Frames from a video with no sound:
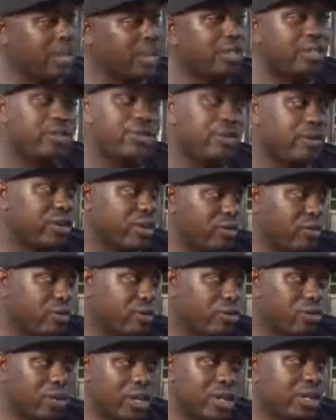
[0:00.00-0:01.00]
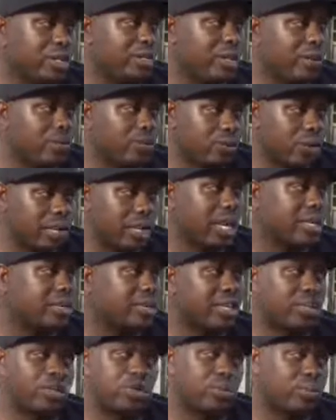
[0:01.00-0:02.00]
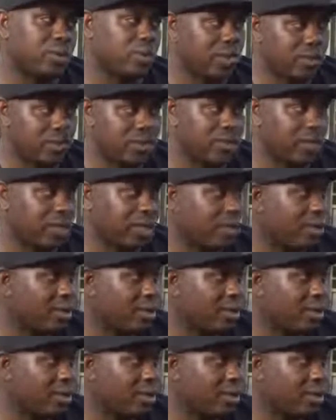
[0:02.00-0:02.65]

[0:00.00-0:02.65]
it is very good. Only that some clients are specific.